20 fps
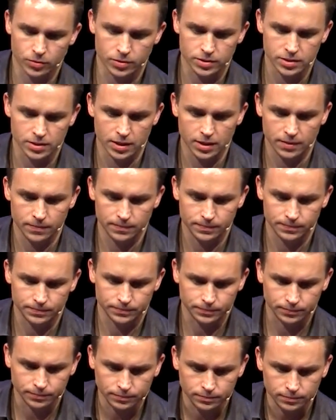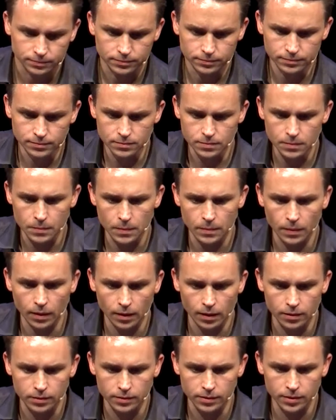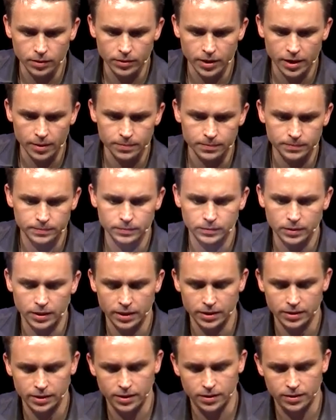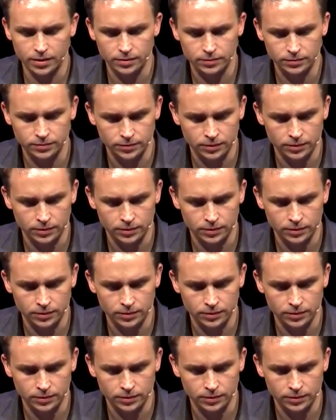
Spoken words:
we'll see it load up right in here.